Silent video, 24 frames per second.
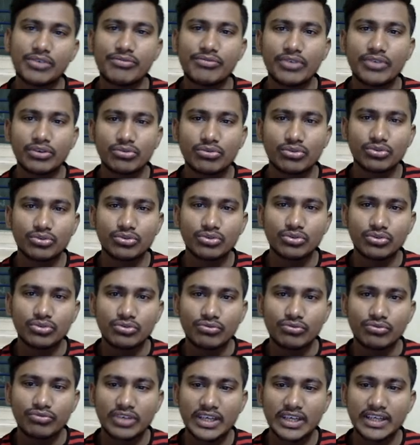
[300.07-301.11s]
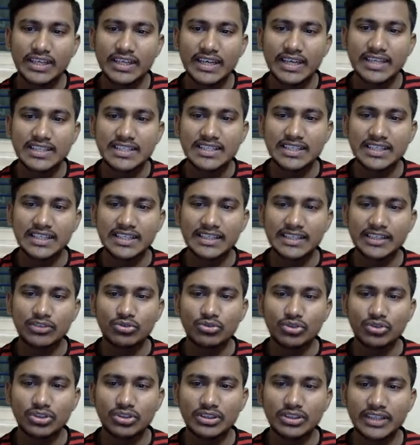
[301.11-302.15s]
we have to do, we can cancel it out.
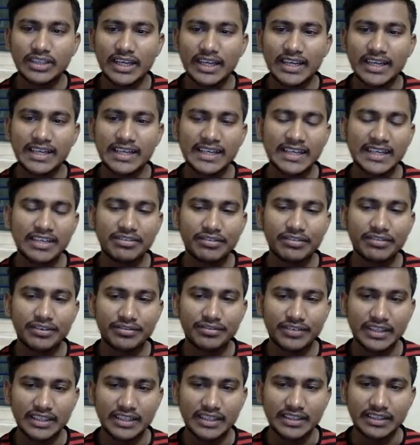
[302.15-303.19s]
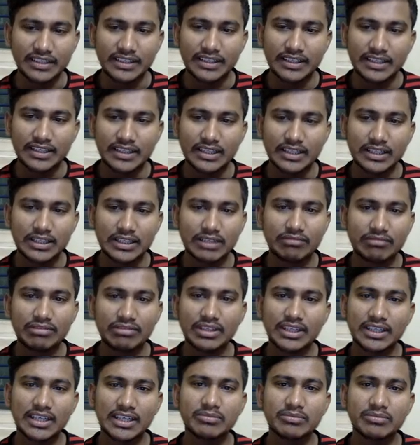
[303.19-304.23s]
9 and 15 will
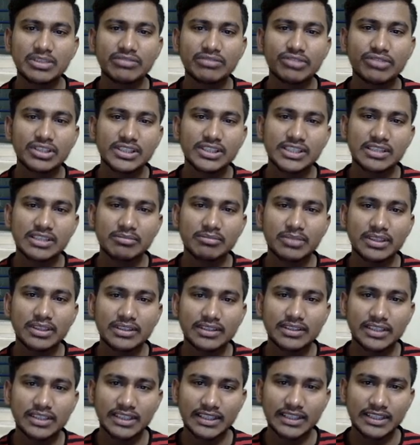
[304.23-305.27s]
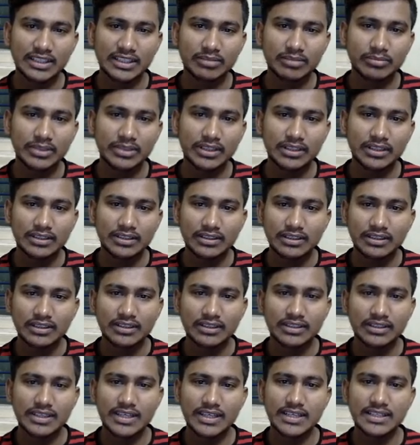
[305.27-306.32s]
come in which table? 3 table.
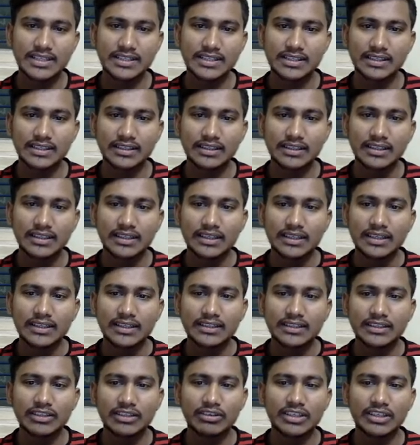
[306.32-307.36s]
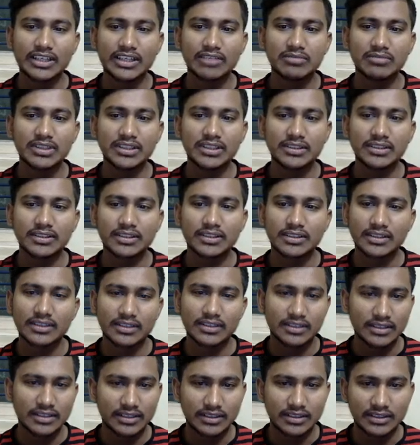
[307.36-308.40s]
Yes, they will come in
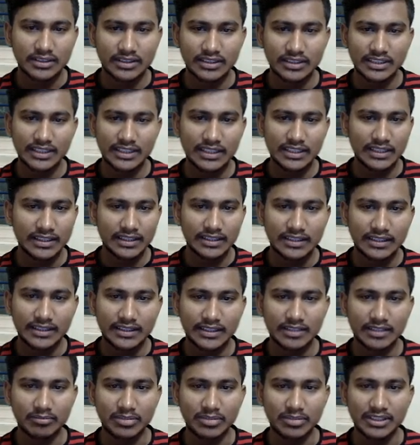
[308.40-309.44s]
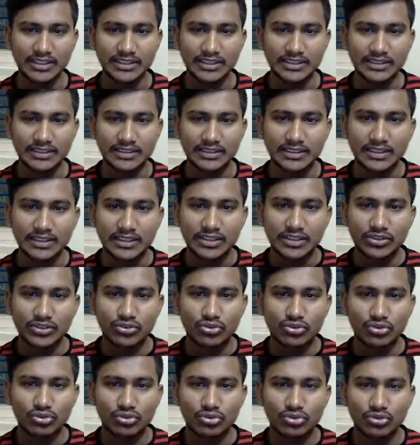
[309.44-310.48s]
3 table here.
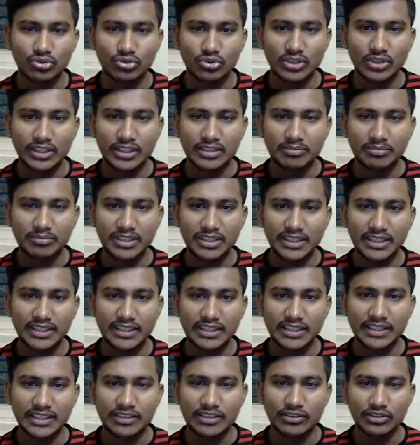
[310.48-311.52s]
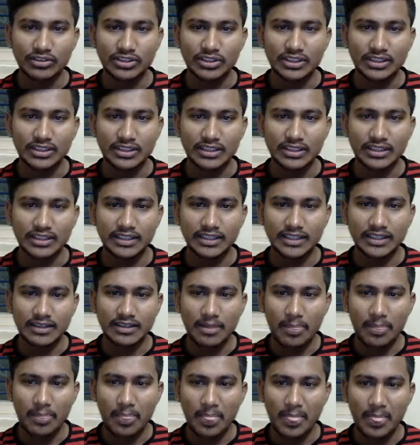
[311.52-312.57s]
So let me take any other color,
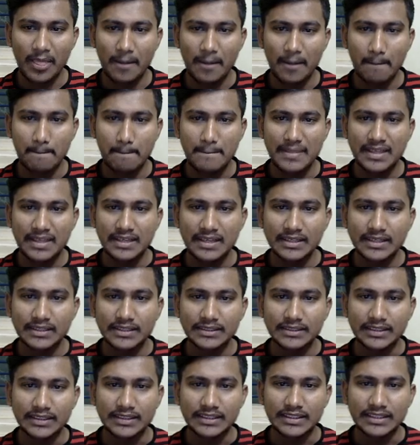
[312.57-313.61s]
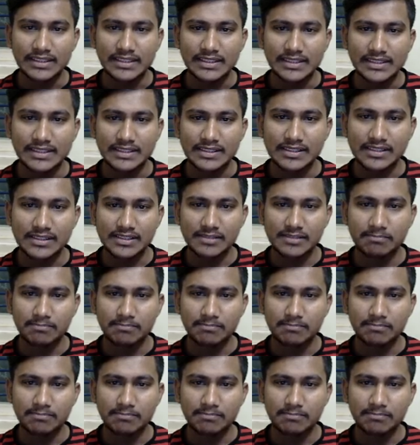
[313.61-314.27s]
that is